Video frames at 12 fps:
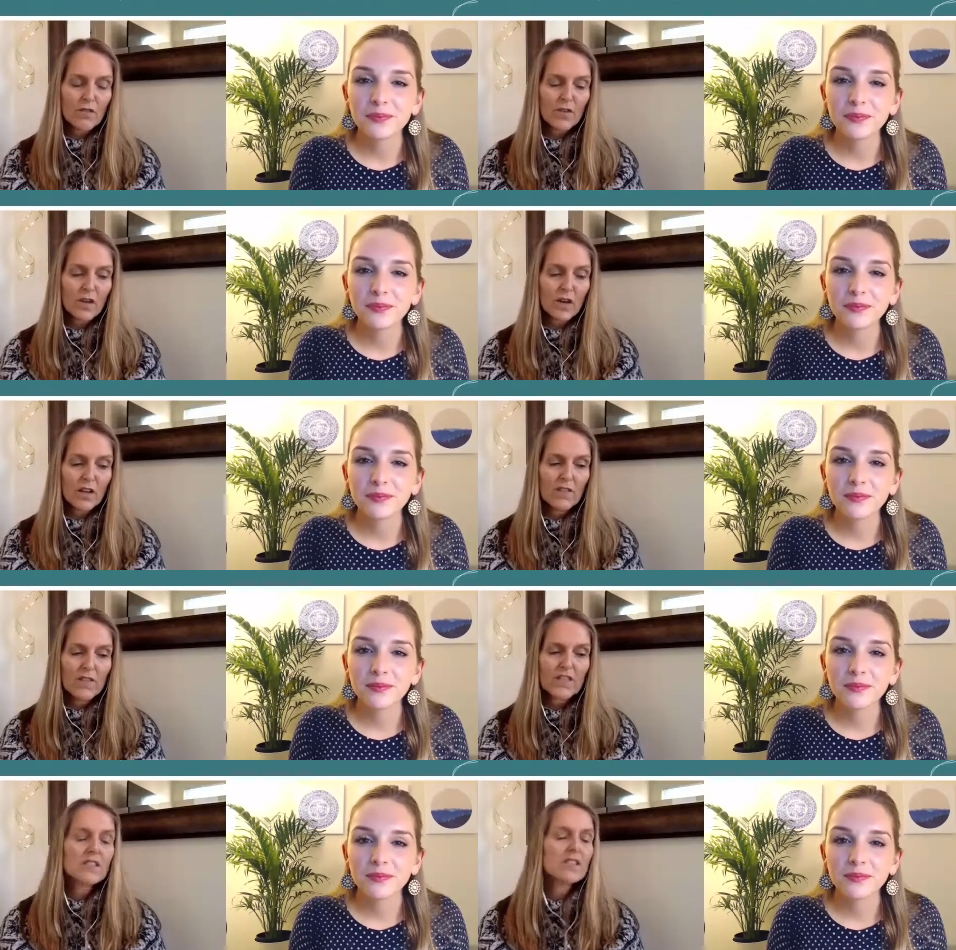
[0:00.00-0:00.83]
Speaker 1: for all of
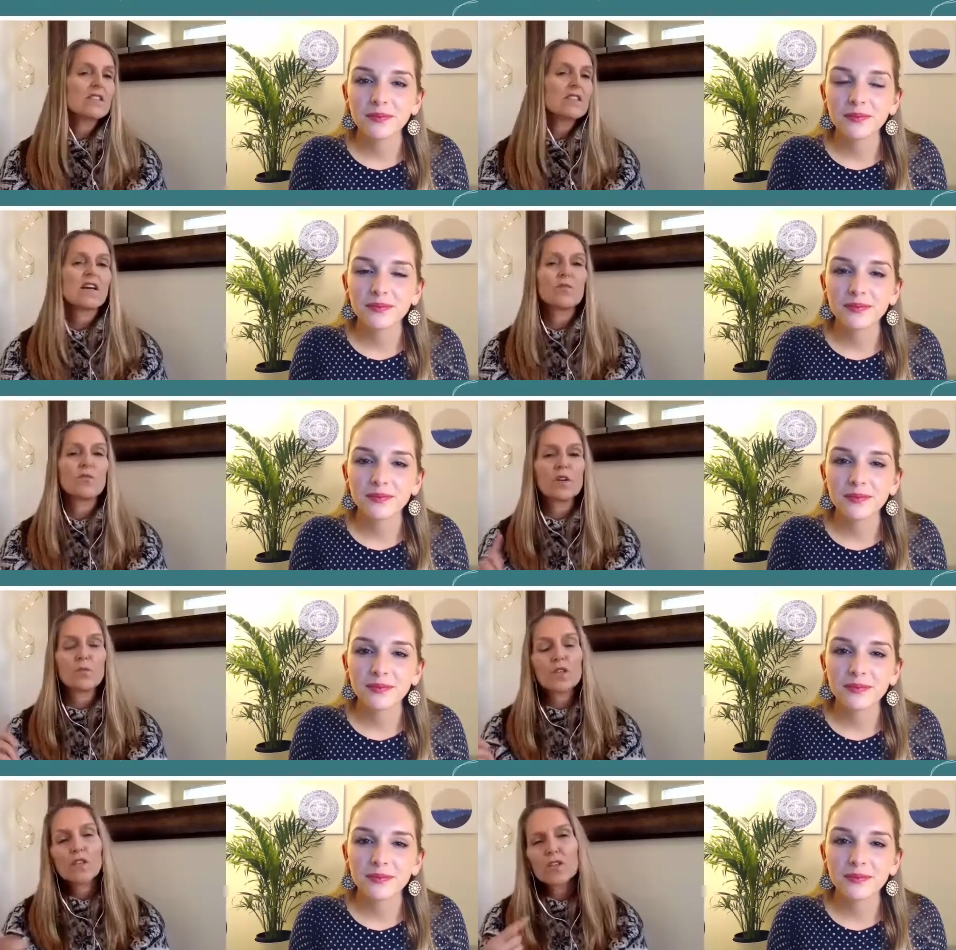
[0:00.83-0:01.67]
us is that when
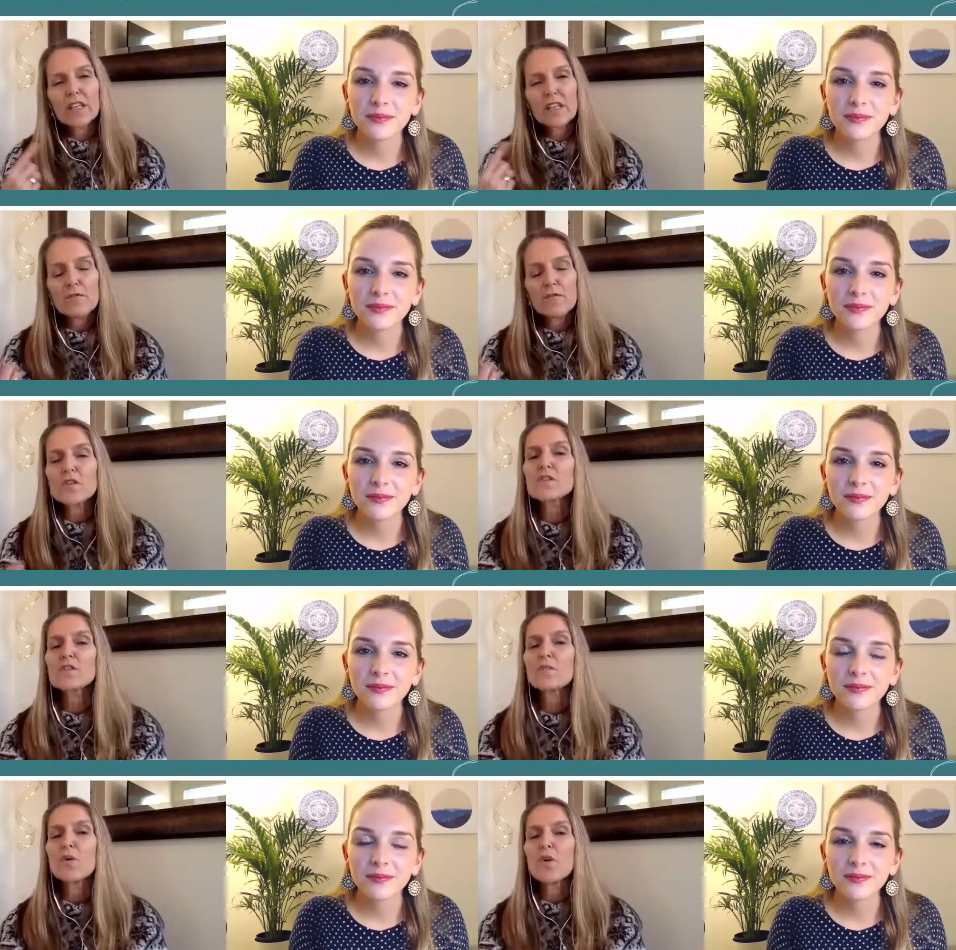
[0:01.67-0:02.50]
we're looking for
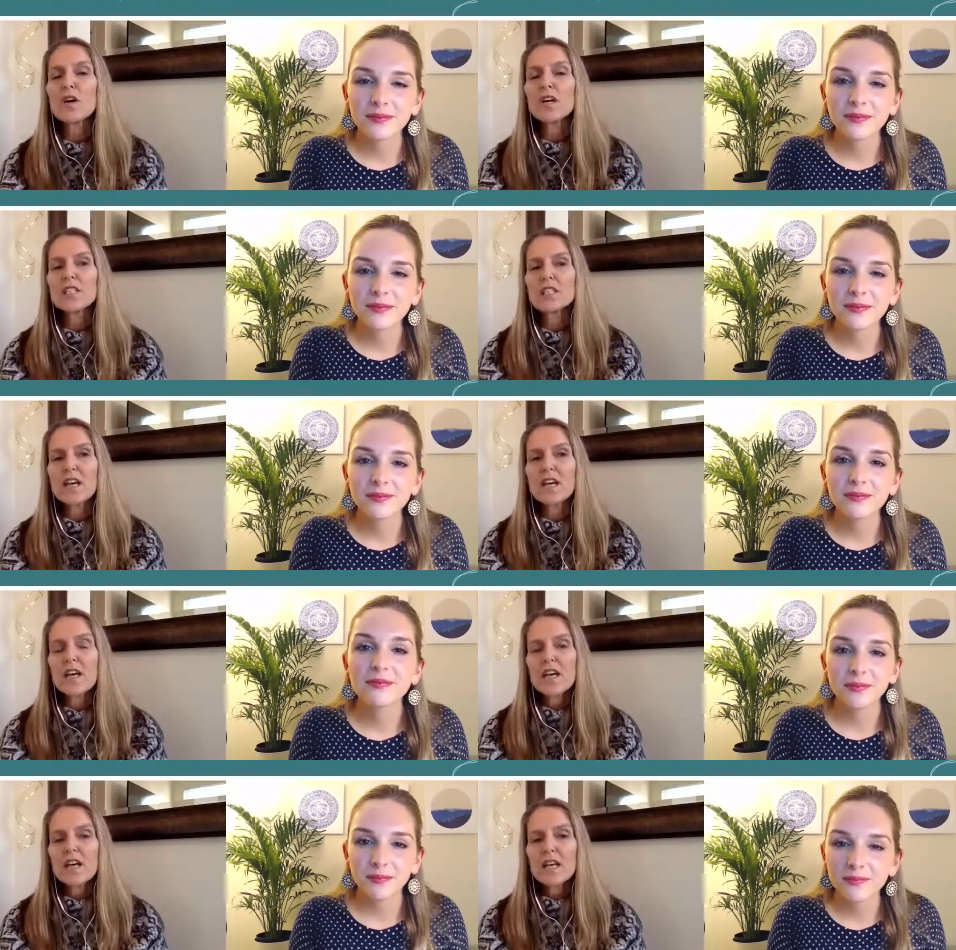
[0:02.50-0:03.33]
support,
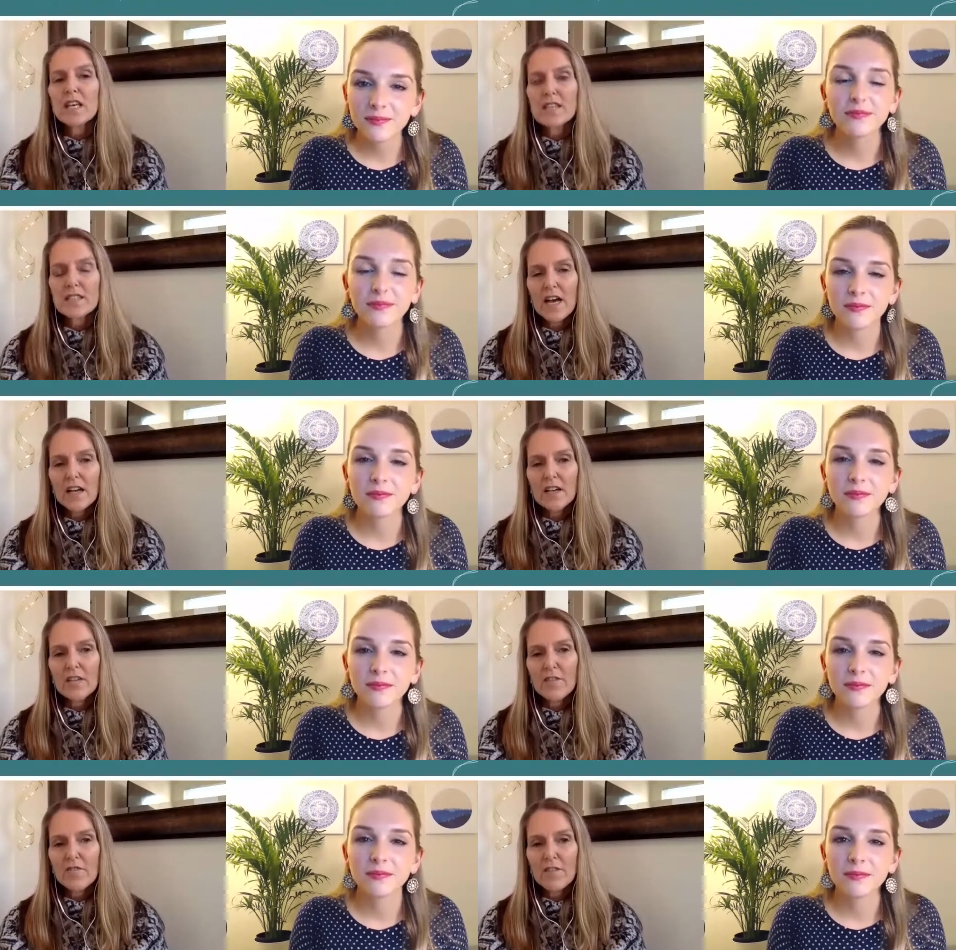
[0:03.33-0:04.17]
is that
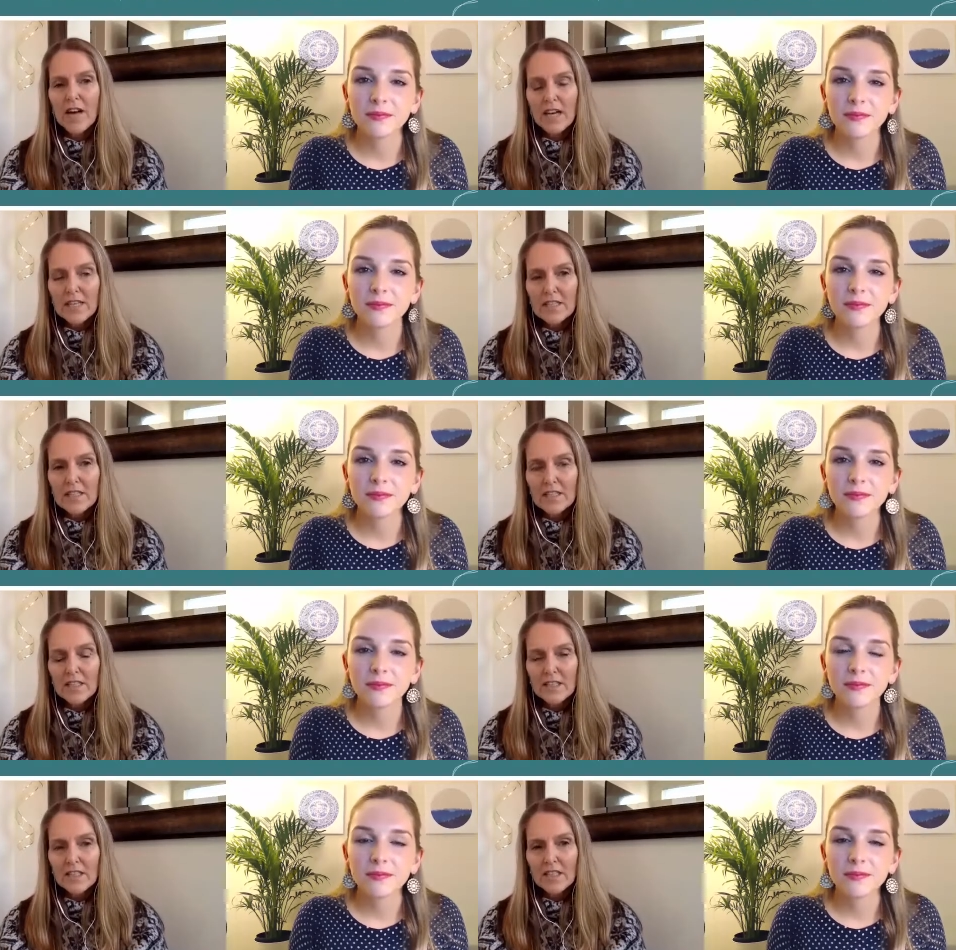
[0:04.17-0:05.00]
find
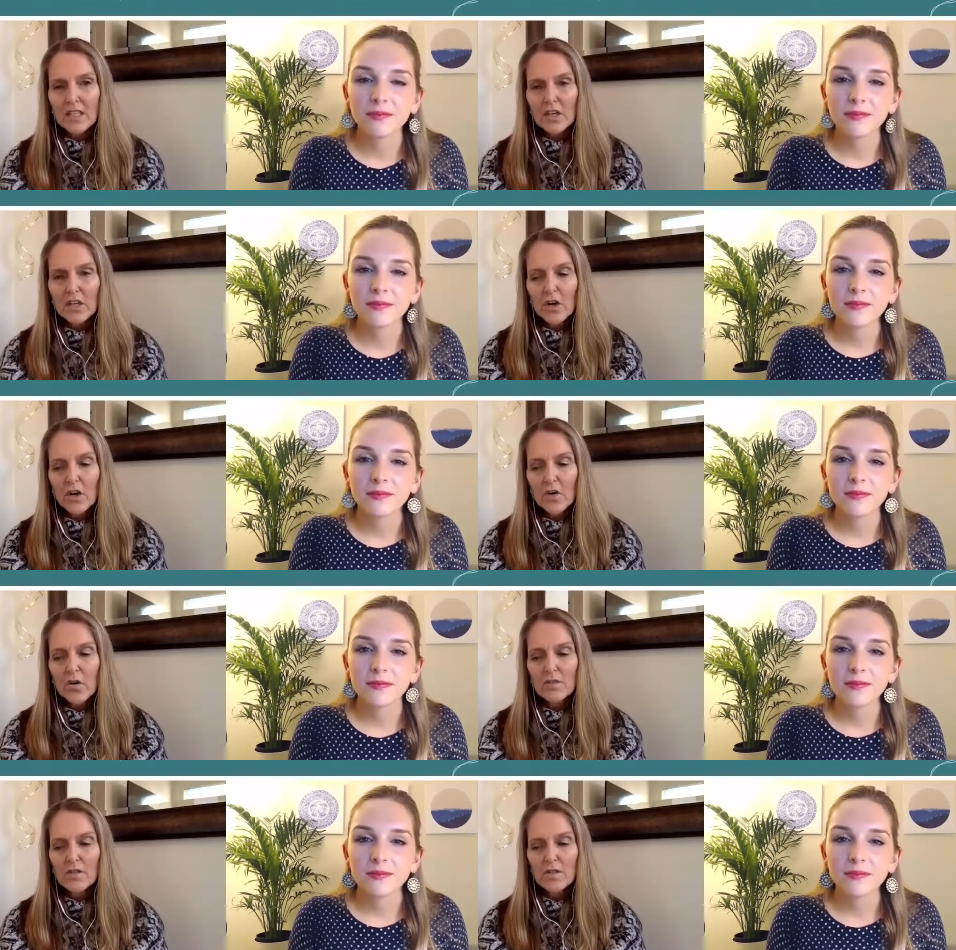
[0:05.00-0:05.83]
you
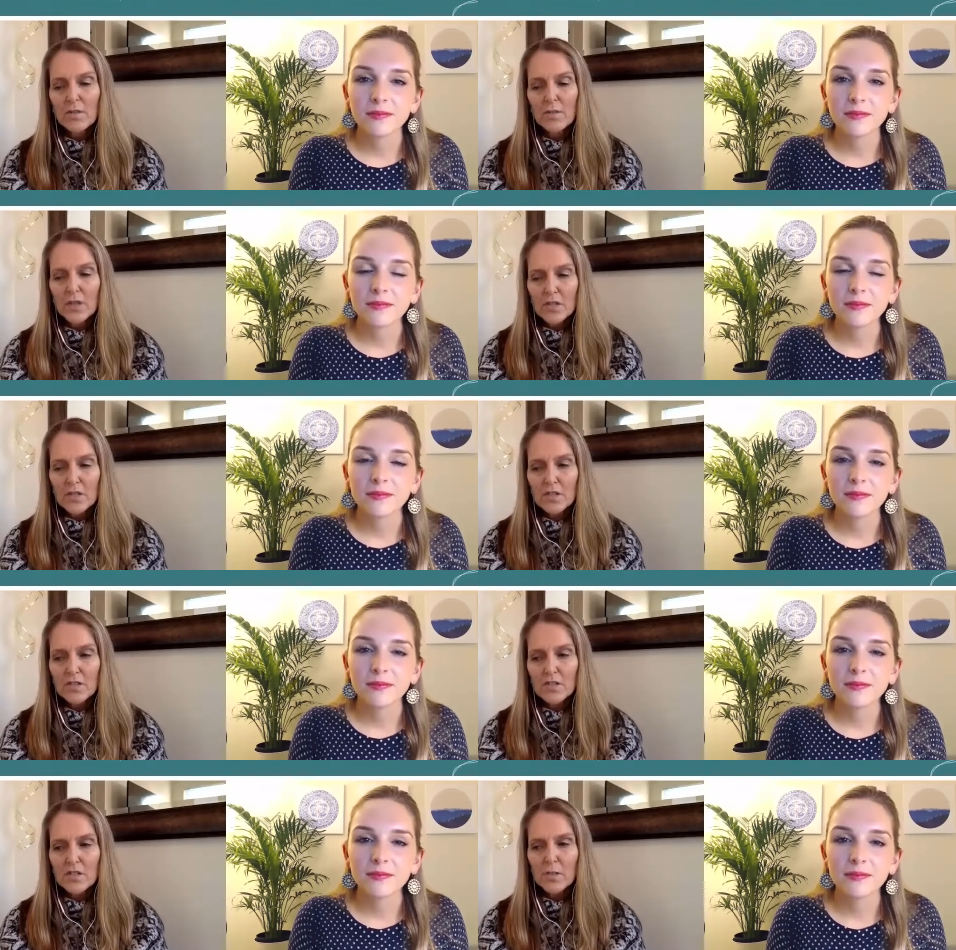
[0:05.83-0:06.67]
know, the
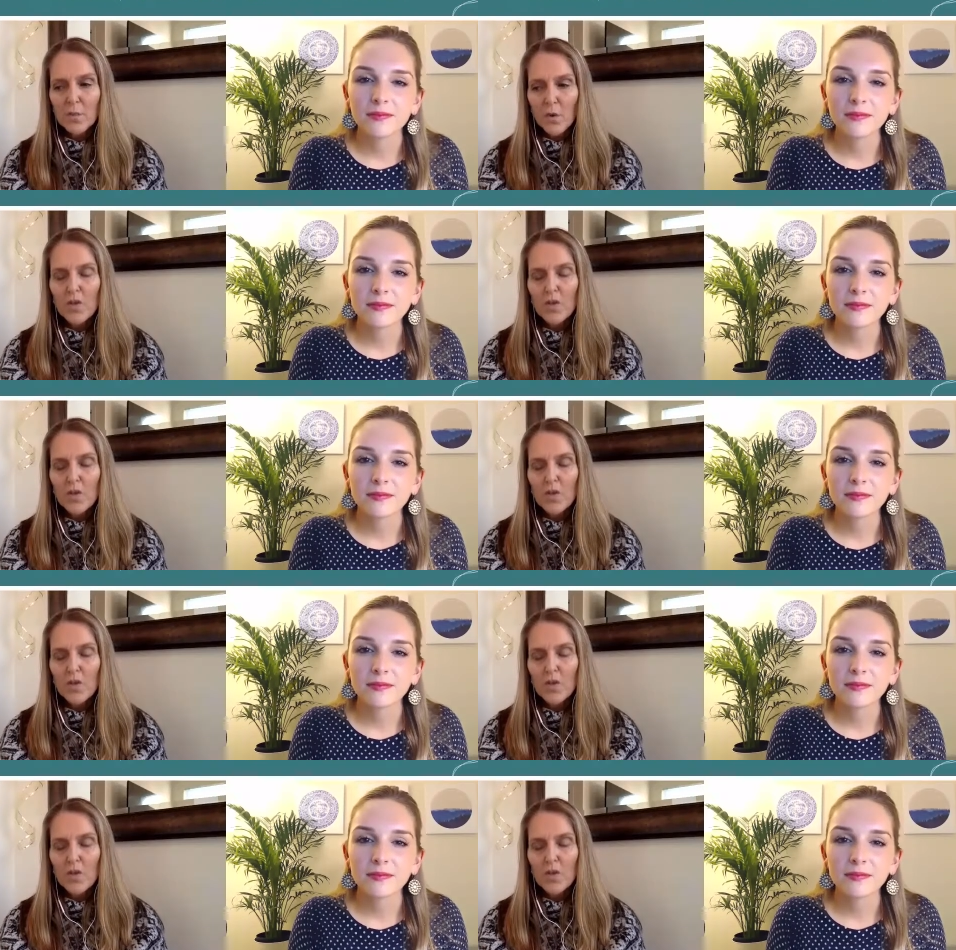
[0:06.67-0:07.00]
person to support you